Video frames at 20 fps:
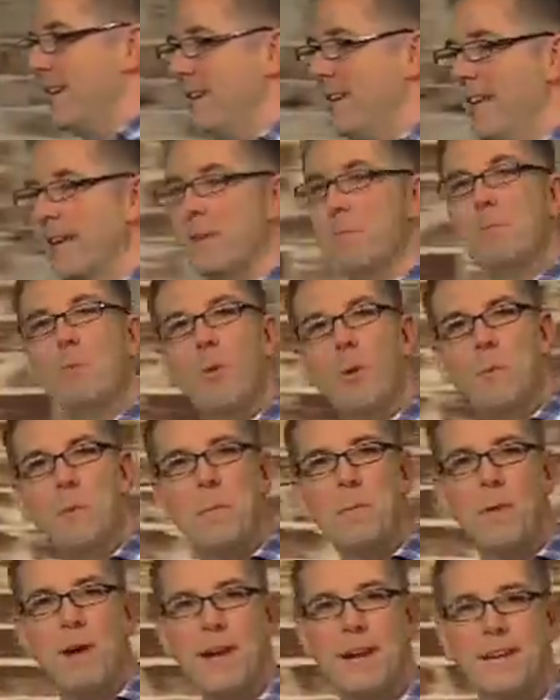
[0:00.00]
like
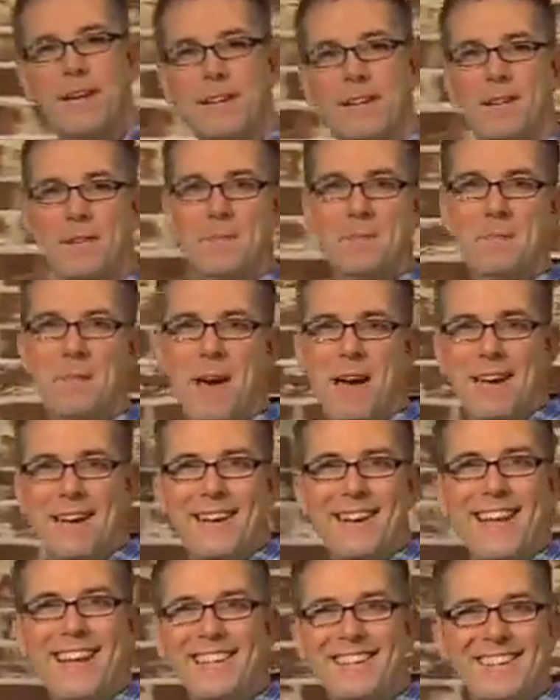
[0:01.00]
employment branding back
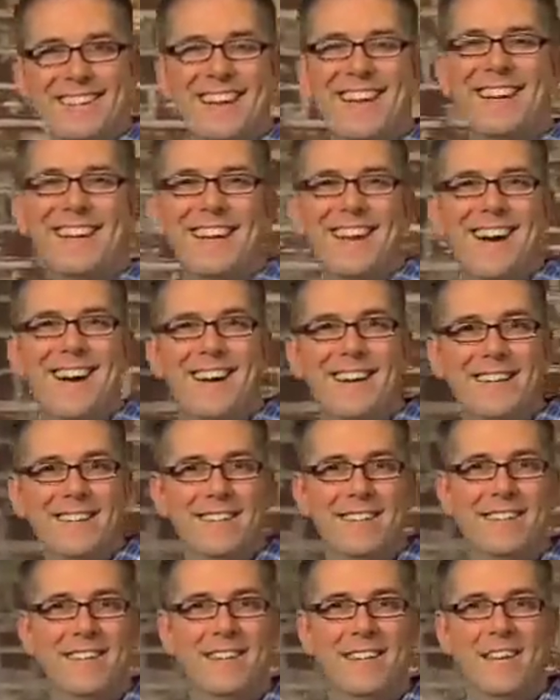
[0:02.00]
in
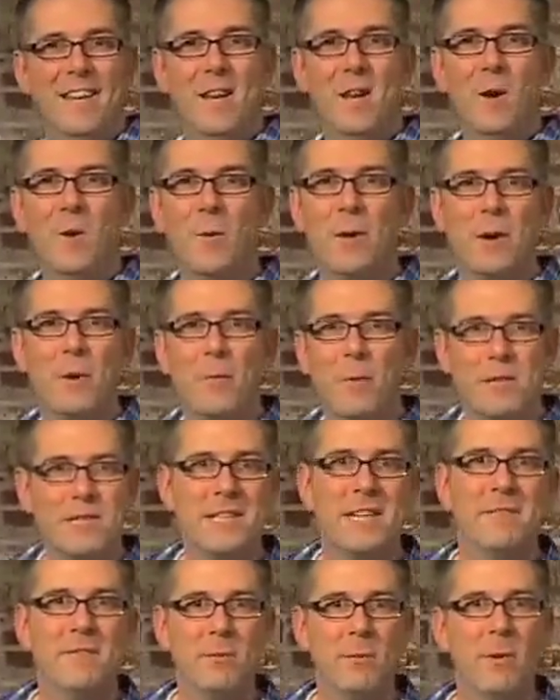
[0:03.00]
1999 when it
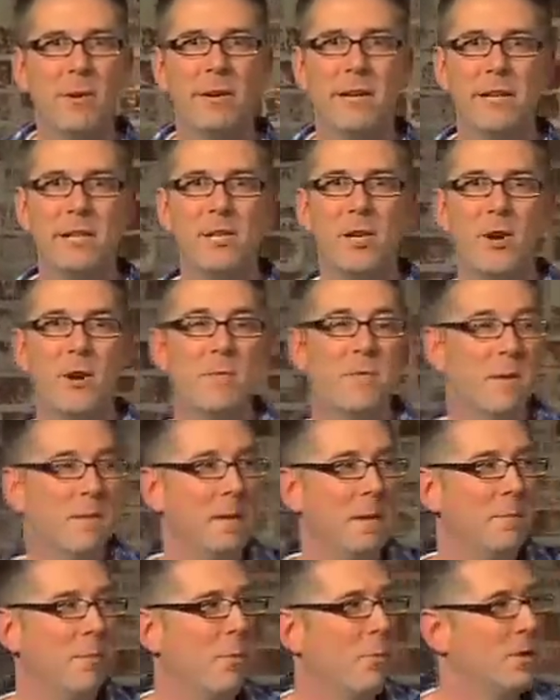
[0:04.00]
wasn't even really a term that
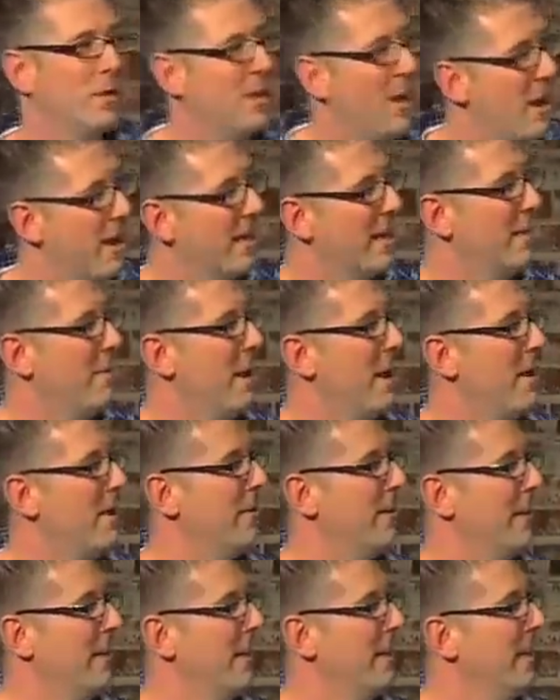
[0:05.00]
people were talking
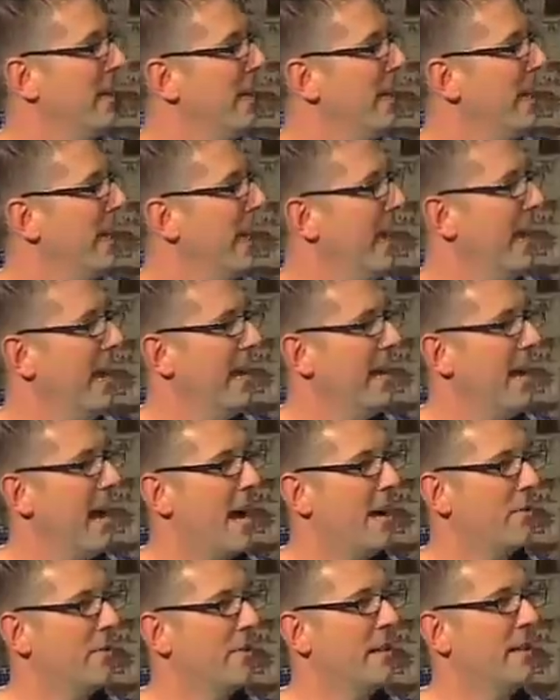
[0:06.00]
about. And
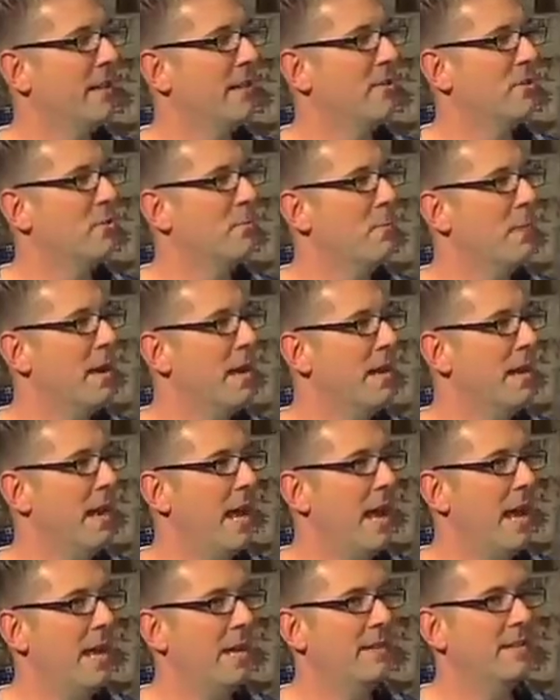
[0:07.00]
I don't think there's been
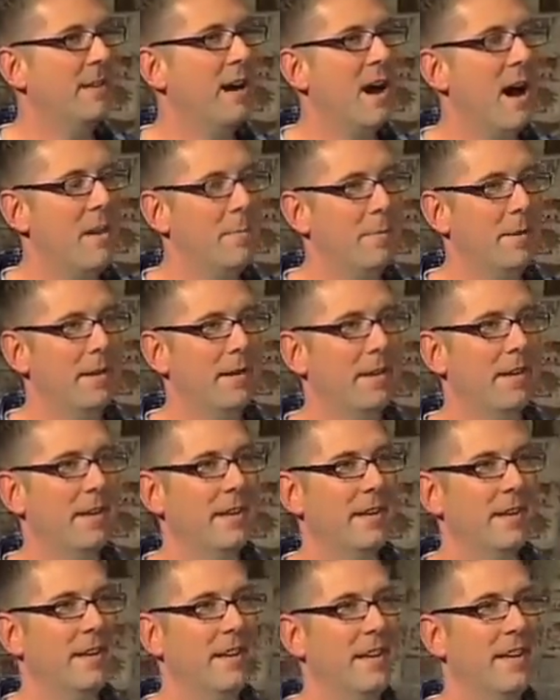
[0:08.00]
a
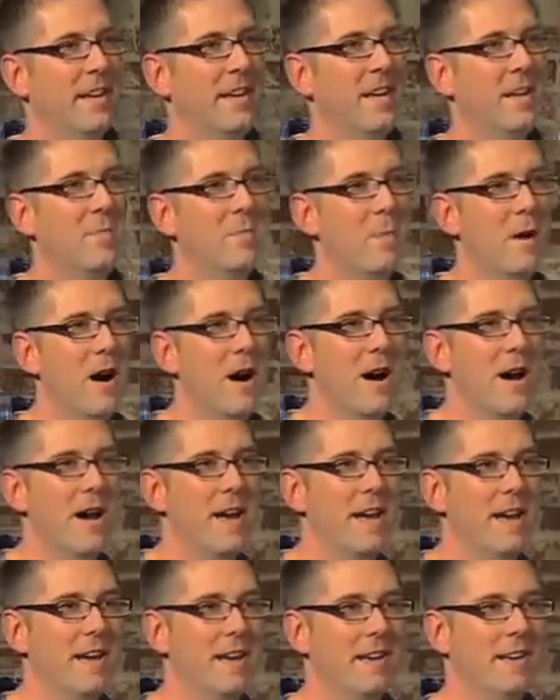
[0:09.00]
topic in
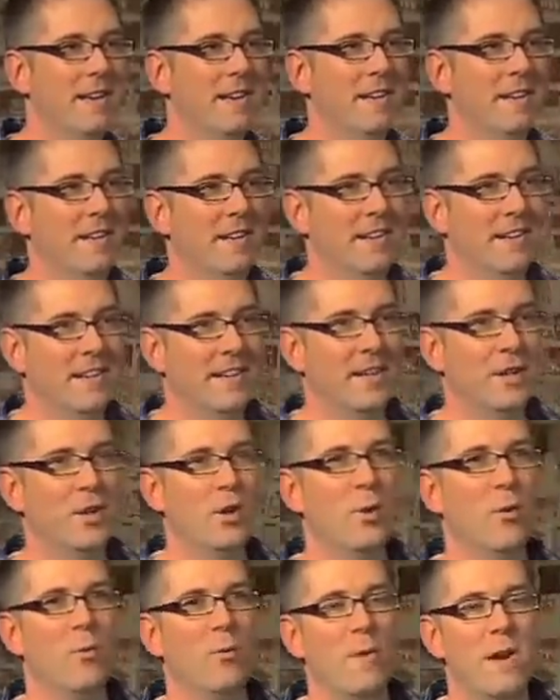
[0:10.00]
my
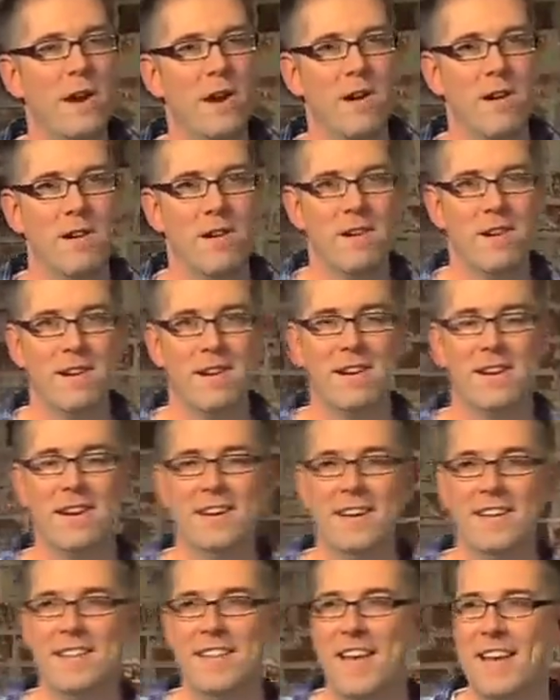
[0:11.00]
career
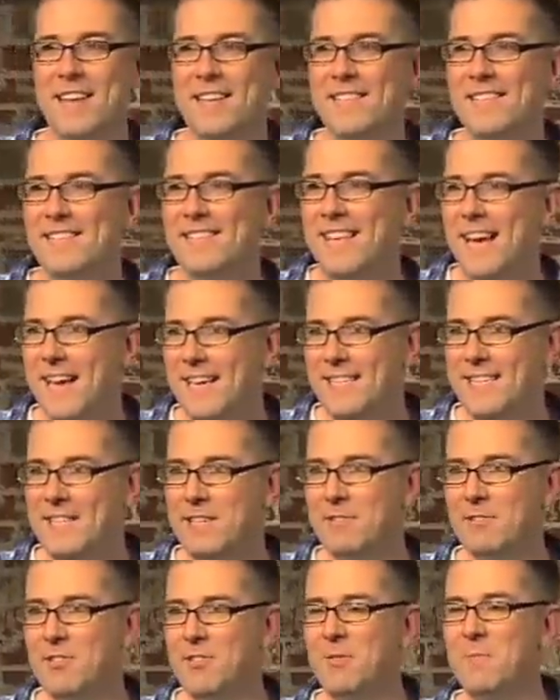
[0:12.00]
that is
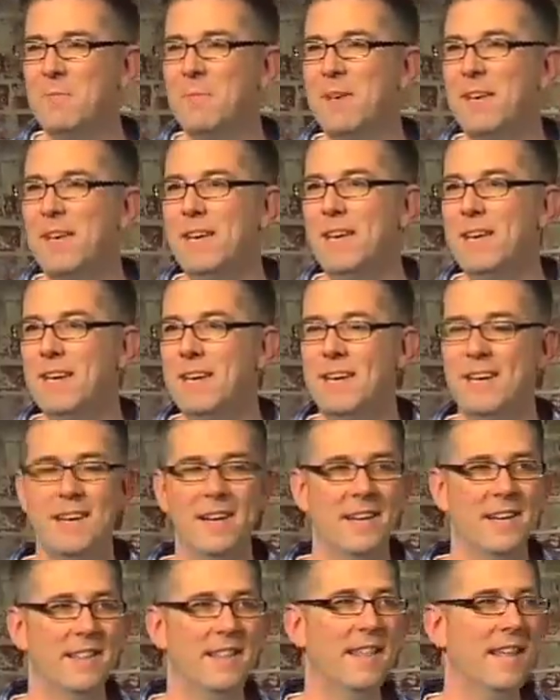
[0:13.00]
sexier to me
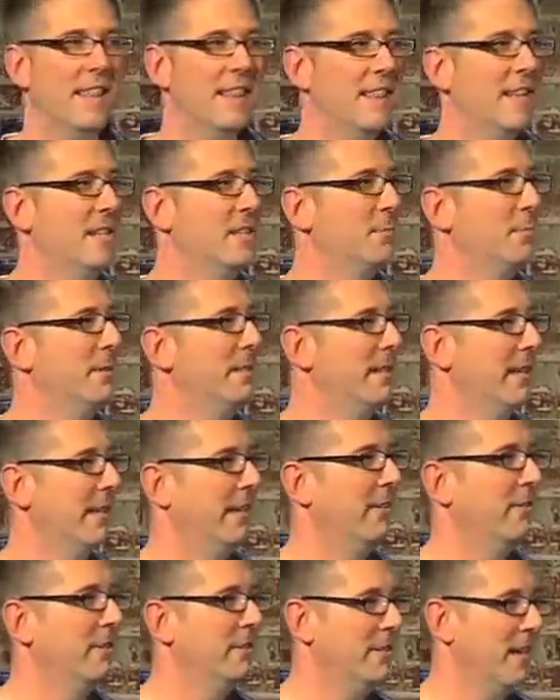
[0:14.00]
than this
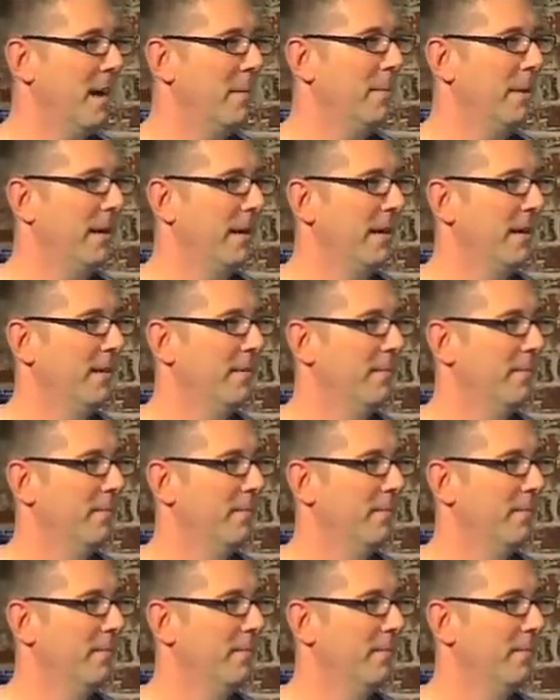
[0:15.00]
particular topic.